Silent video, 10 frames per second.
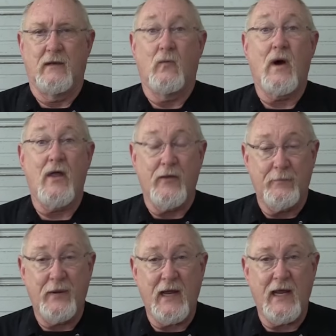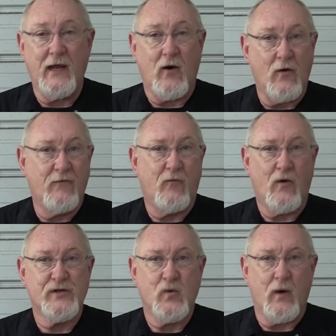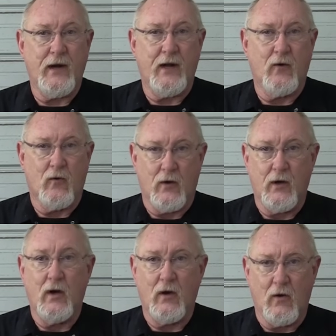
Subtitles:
While the P0420 or